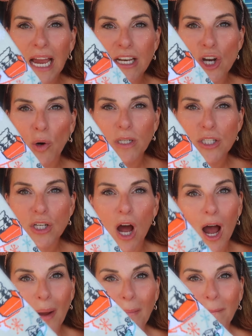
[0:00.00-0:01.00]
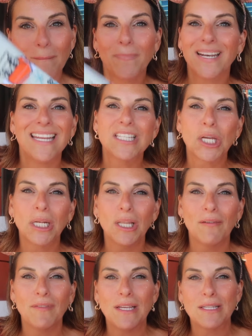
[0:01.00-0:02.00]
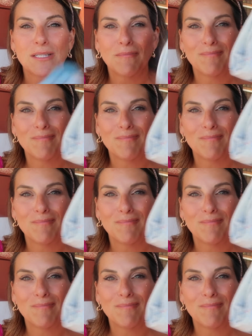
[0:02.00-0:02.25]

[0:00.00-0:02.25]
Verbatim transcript: I know it's not, but he's gonna love these